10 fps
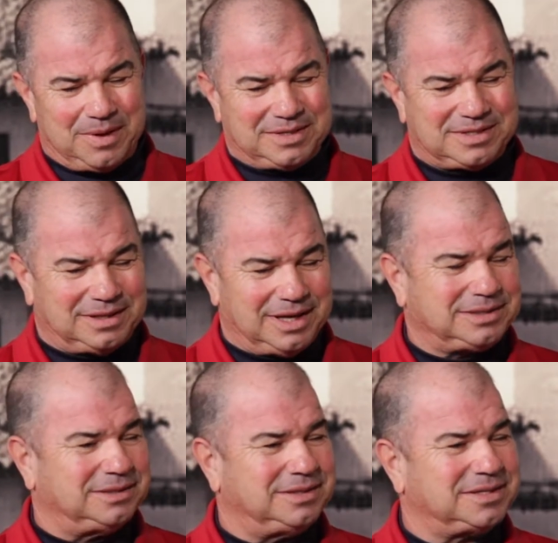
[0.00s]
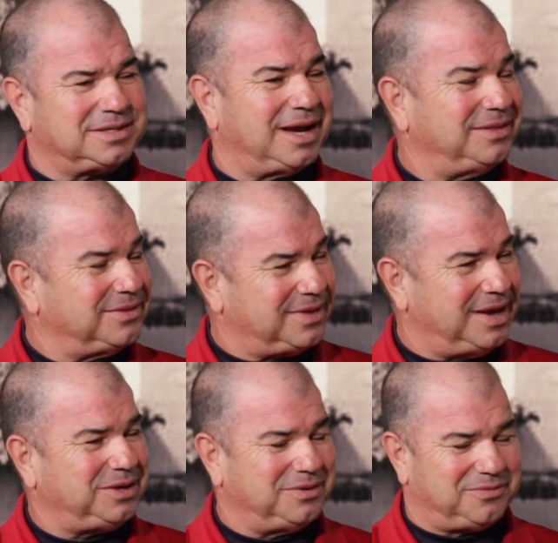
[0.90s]
I selected this site, and
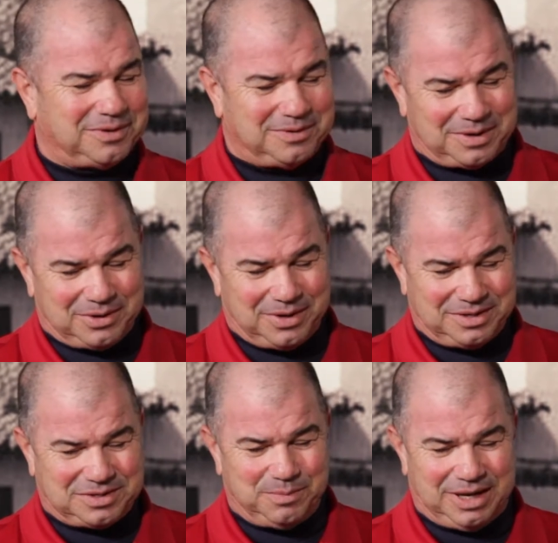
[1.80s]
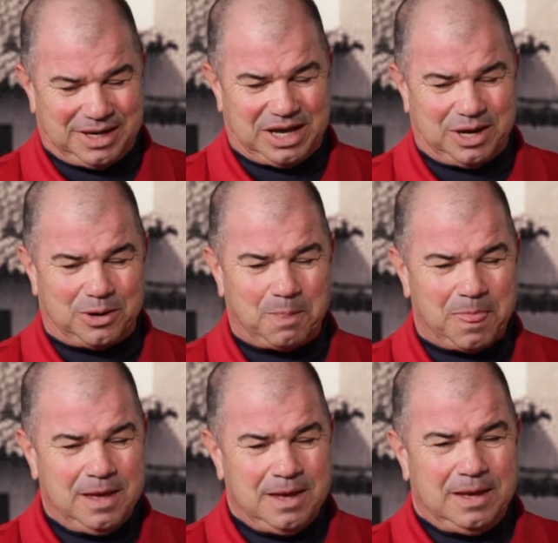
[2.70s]
thank you for agreeing to meet
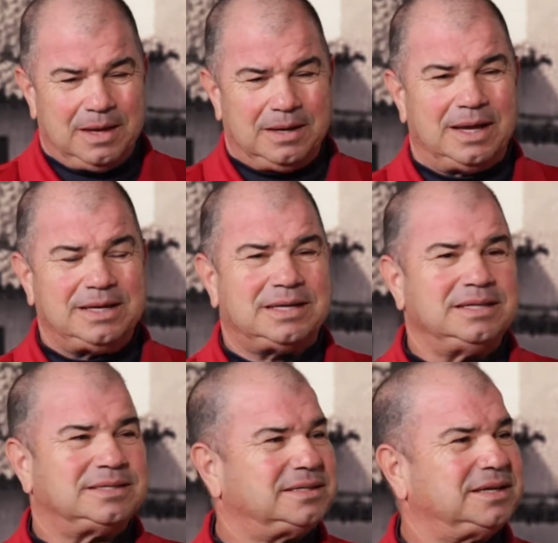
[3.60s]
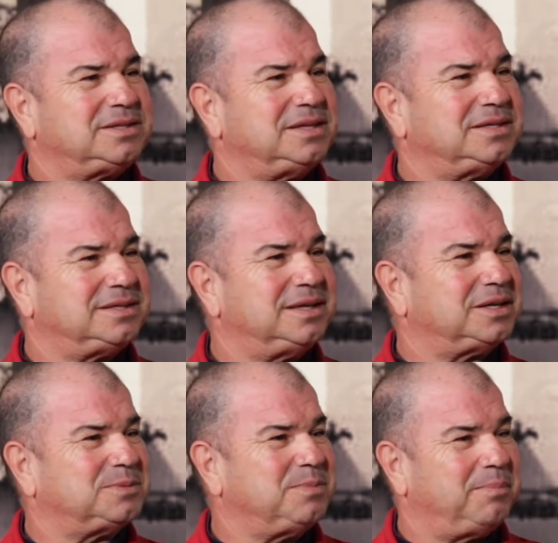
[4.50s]
here.
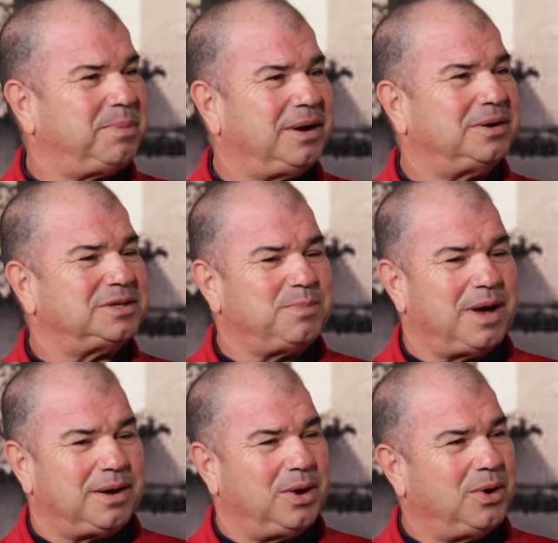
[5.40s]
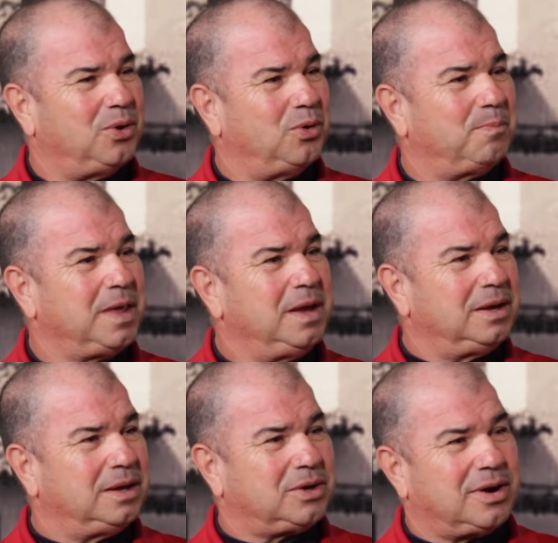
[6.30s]
1966, my parents bought a home
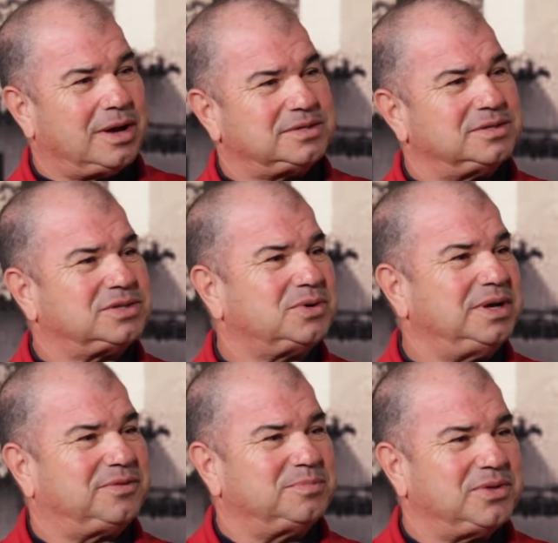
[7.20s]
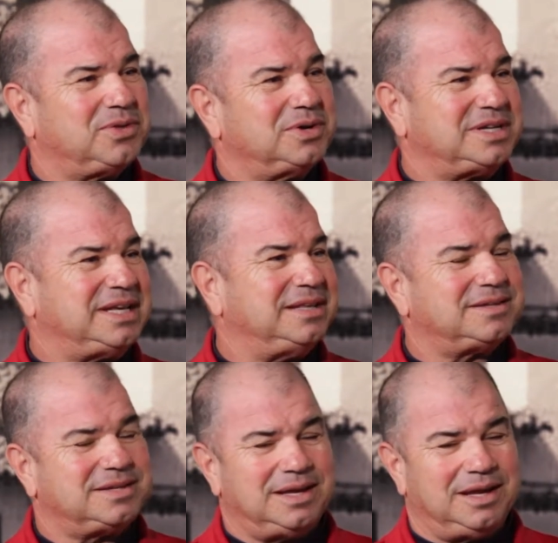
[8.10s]
across the street from the
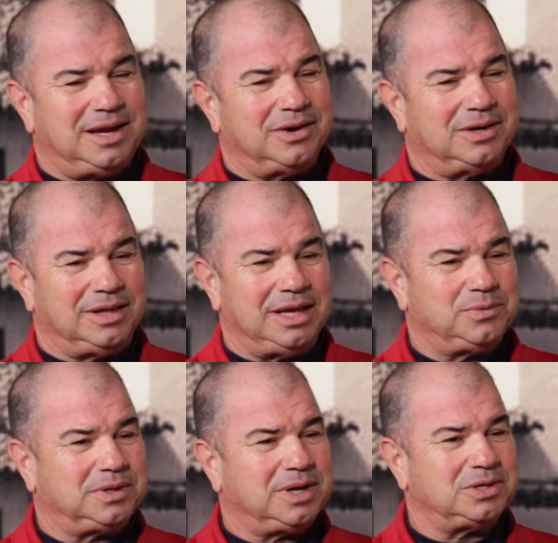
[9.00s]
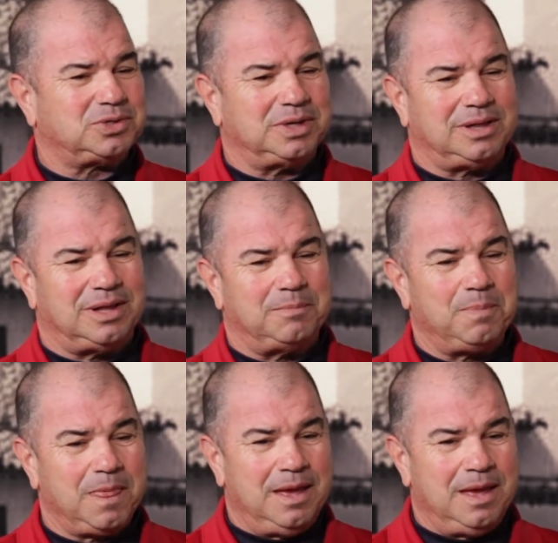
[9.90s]
13th tee here at Lakewood Country Club.